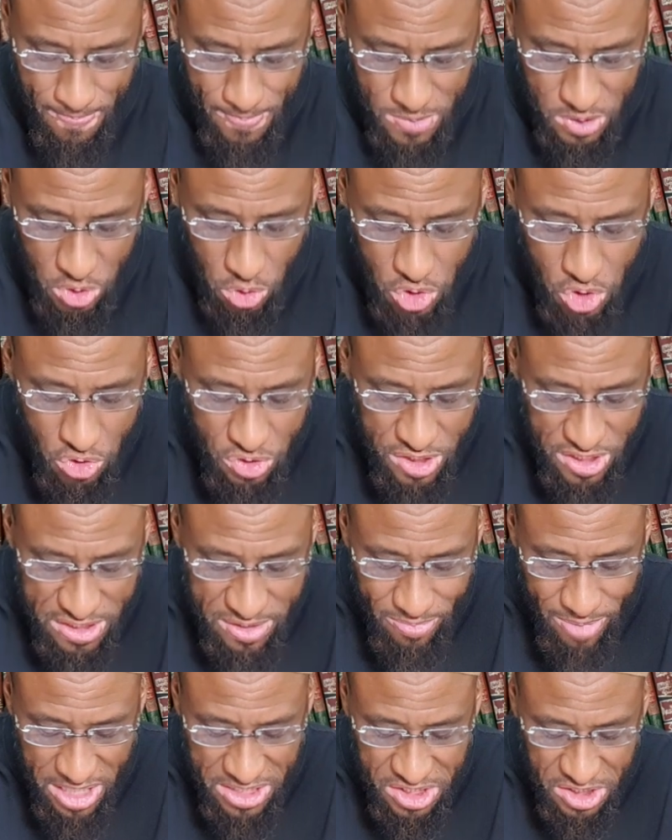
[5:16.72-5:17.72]
So use it
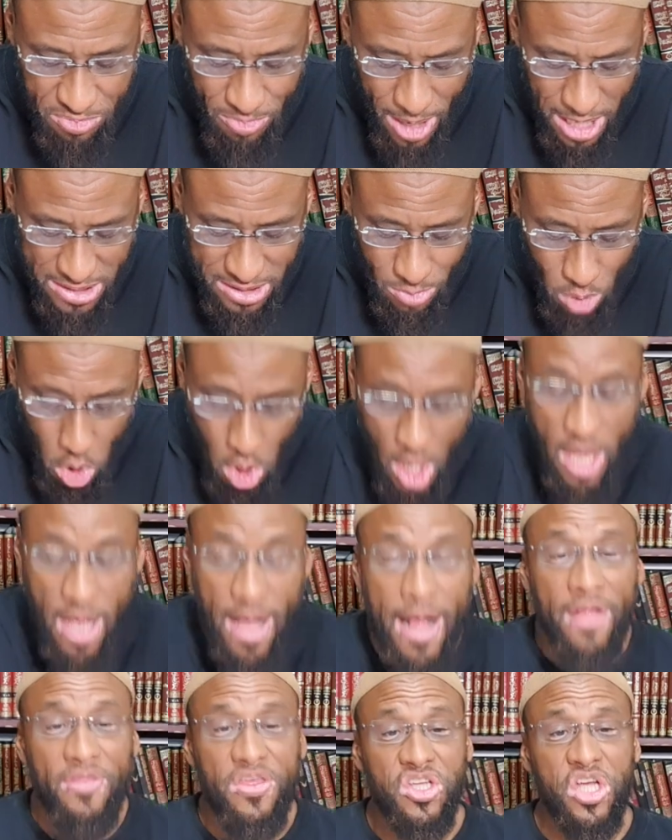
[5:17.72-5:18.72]
as much as possible.
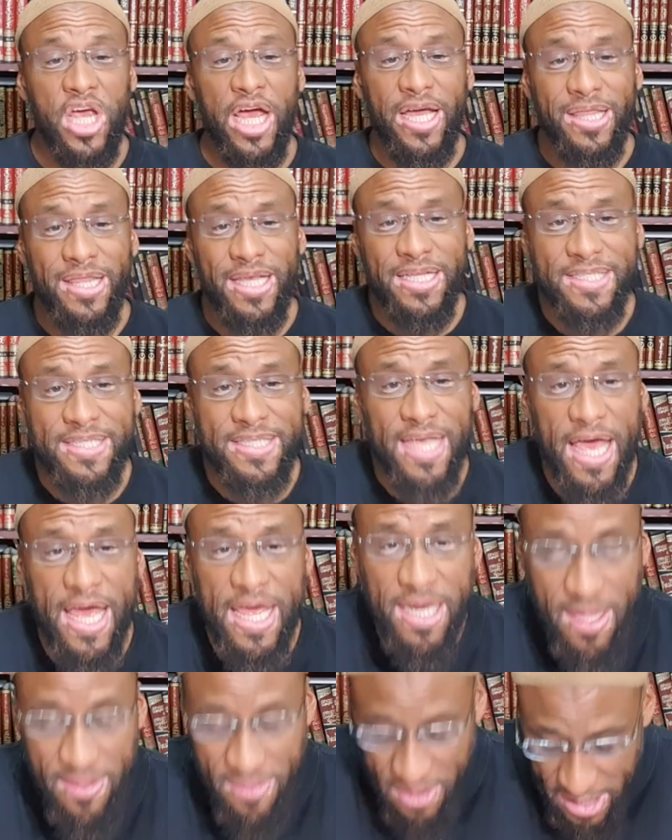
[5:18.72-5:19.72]
The Sheikh then
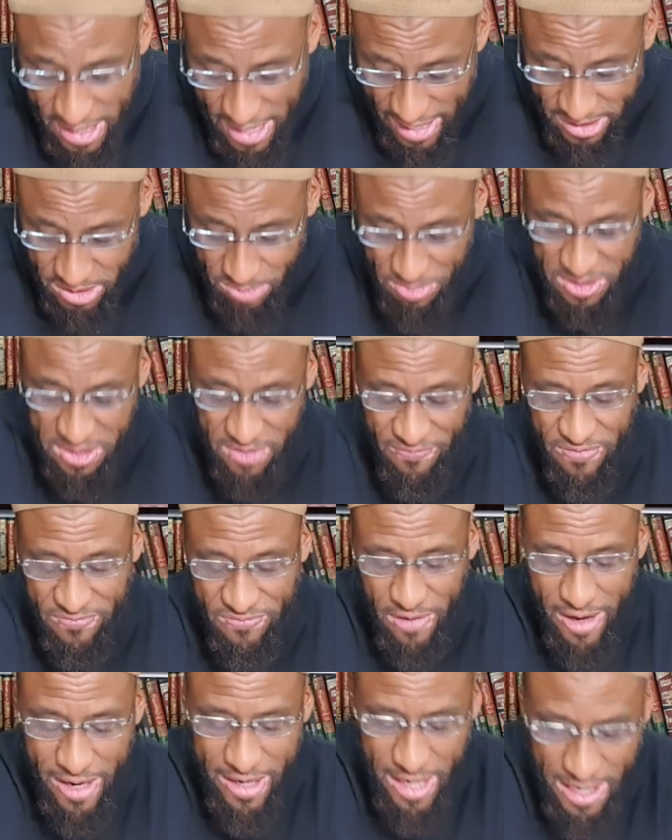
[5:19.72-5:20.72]
said the next piece of
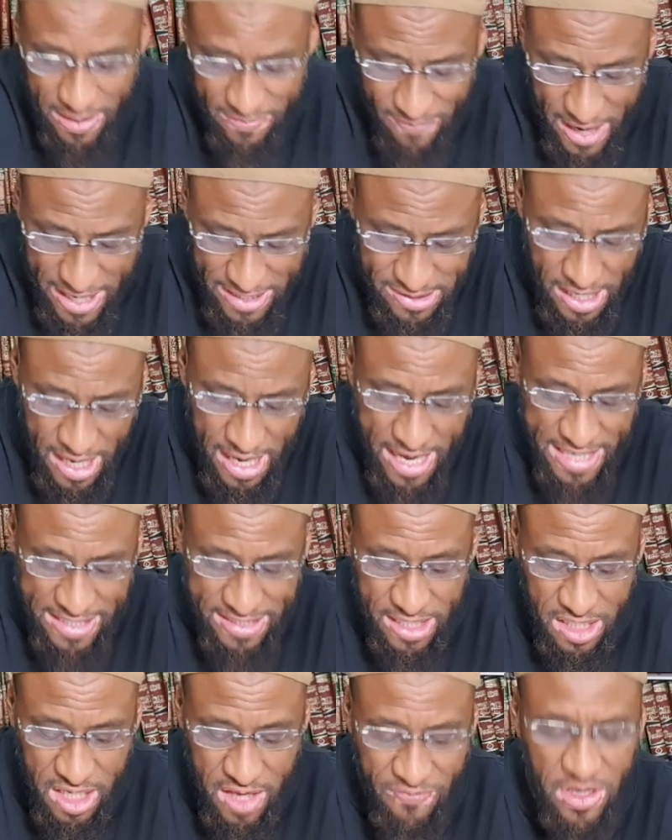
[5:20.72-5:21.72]
advice, he
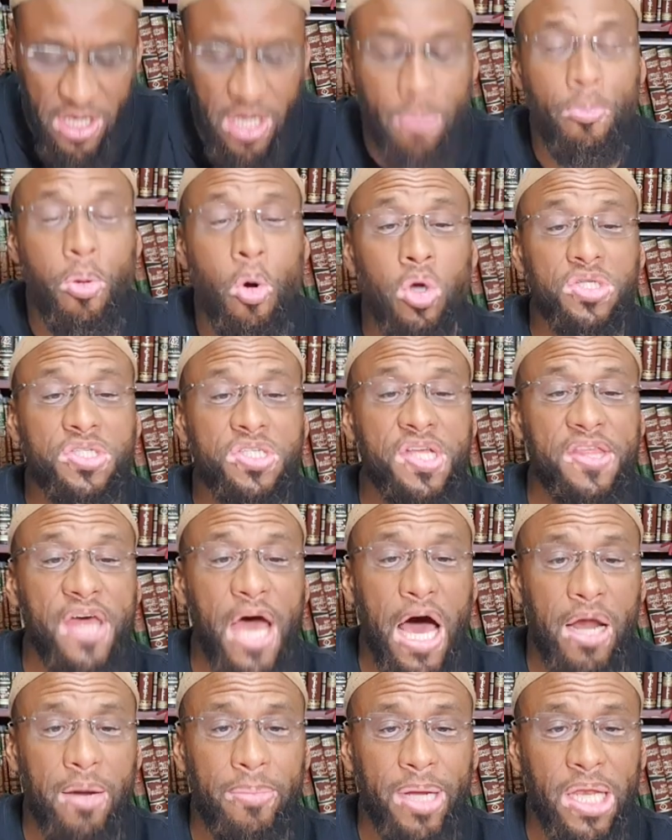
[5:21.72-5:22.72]
said giving importance to
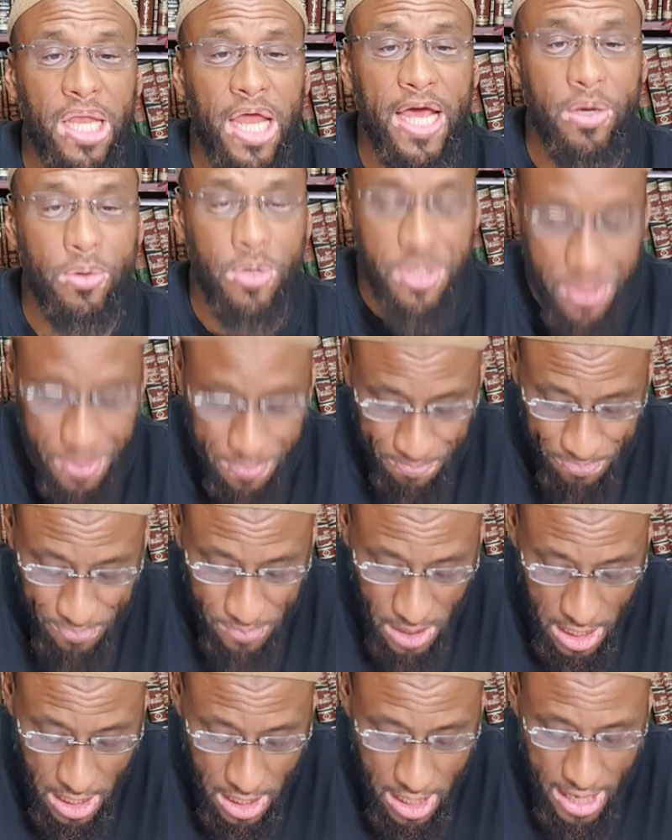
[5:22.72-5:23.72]
the Arabic language.
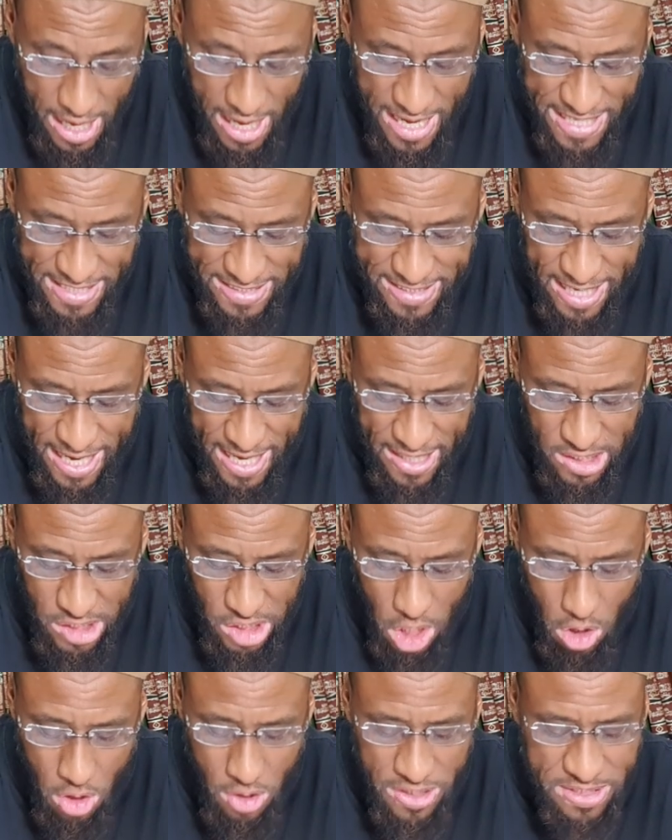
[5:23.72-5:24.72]
He said,
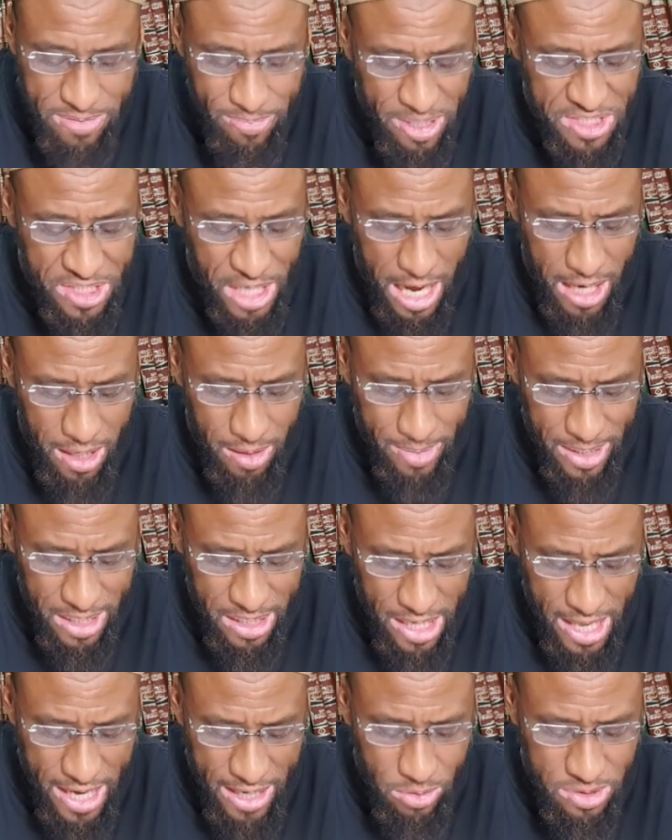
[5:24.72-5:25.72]
learn as much Arabic
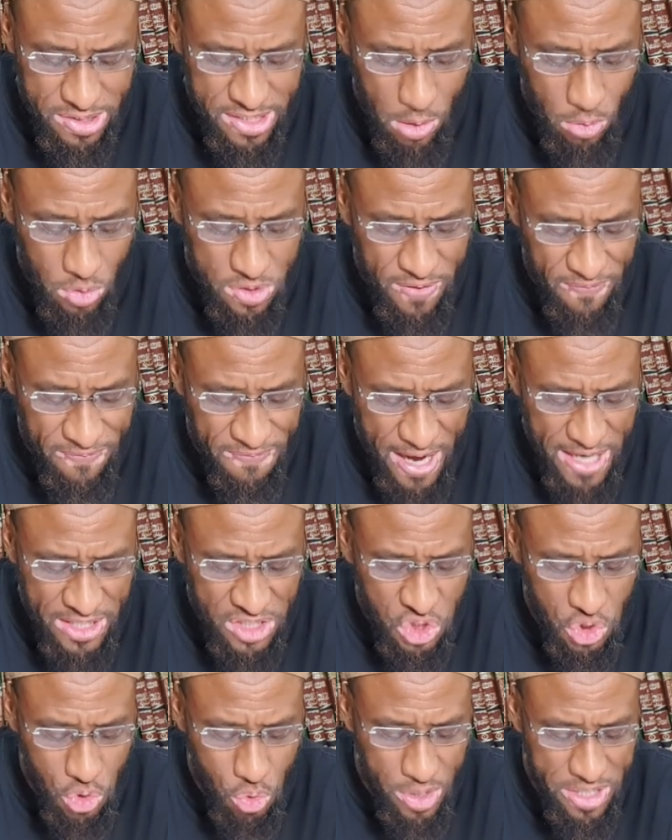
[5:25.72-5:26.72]
language that will
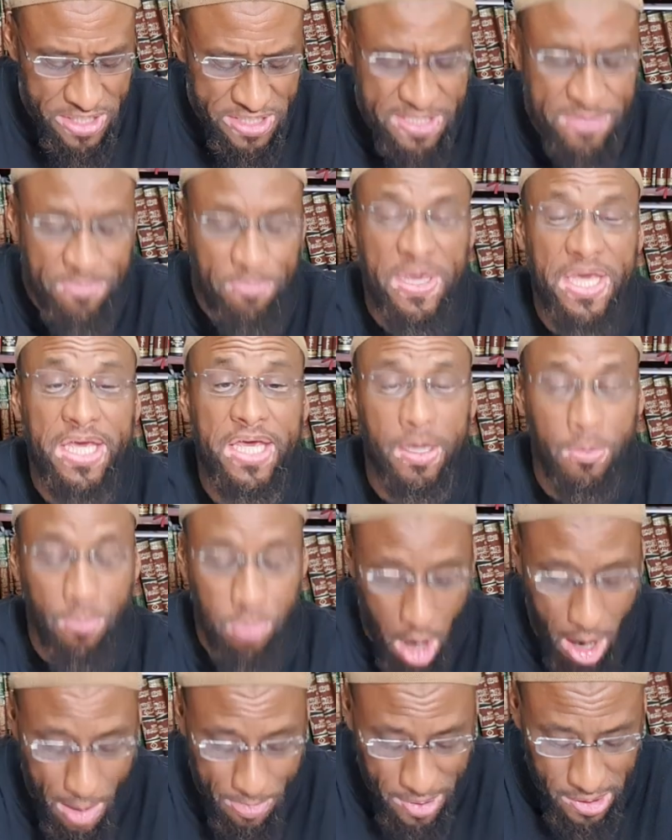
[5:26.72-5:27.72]
suffice you in speaking
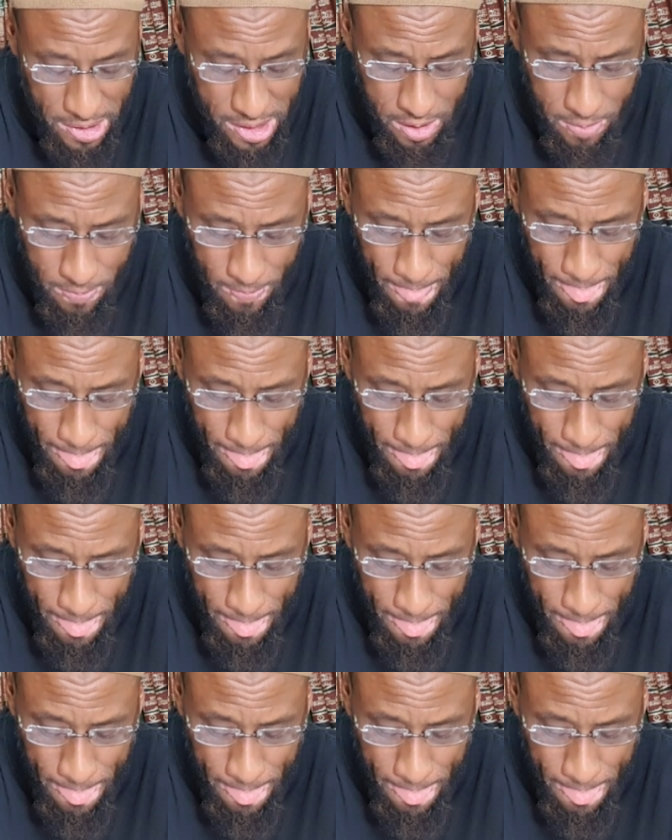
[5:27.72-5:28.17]
properly